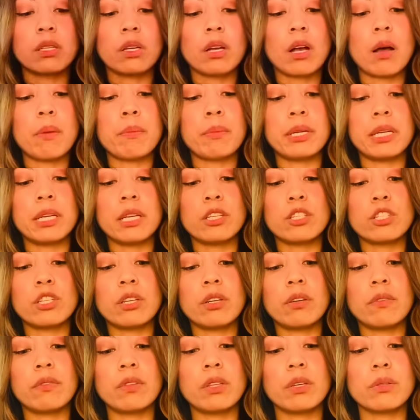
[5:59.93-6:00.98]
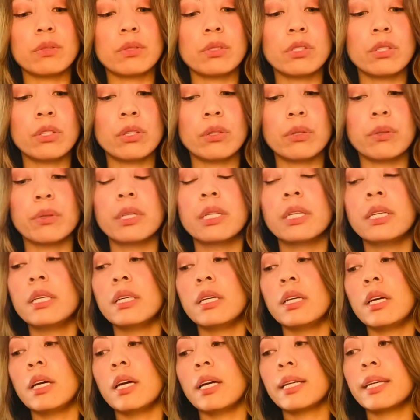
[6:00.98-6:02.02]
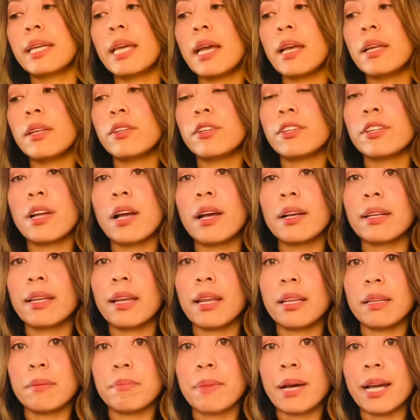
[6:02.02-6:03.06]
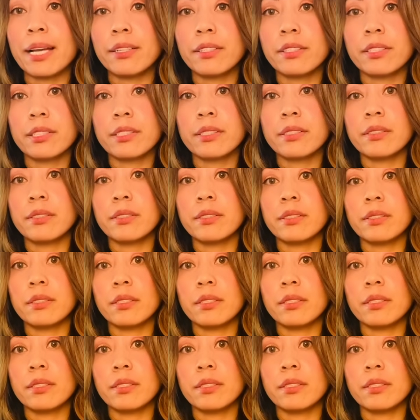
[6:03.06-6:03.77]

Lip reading: combination of those two. Again, you're not getting minors.